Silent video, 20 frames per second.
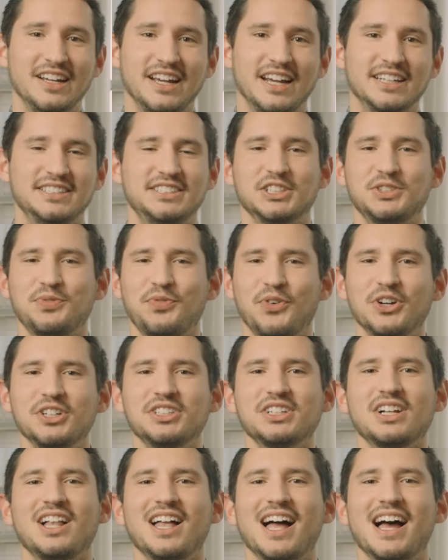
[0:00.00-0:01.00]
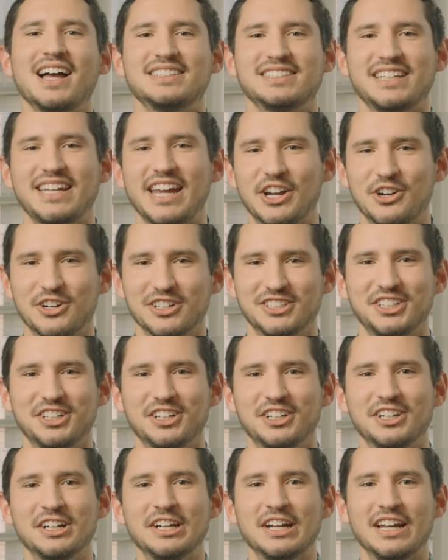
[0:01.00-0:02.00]
is his first-class
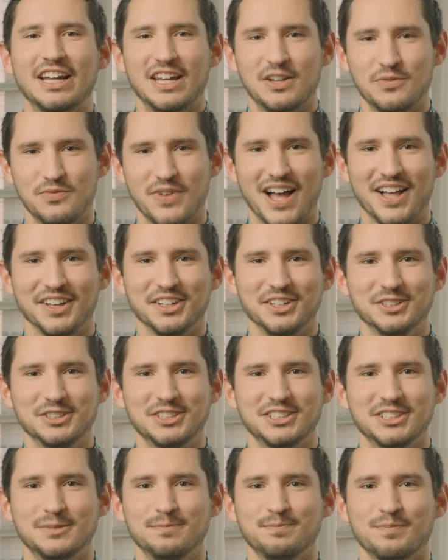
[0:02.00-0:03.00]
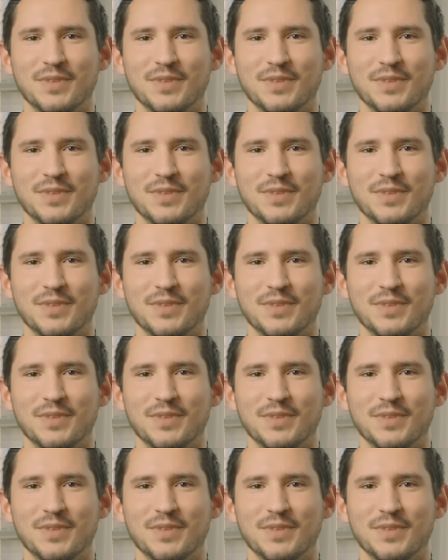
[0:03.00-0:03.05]
character and values.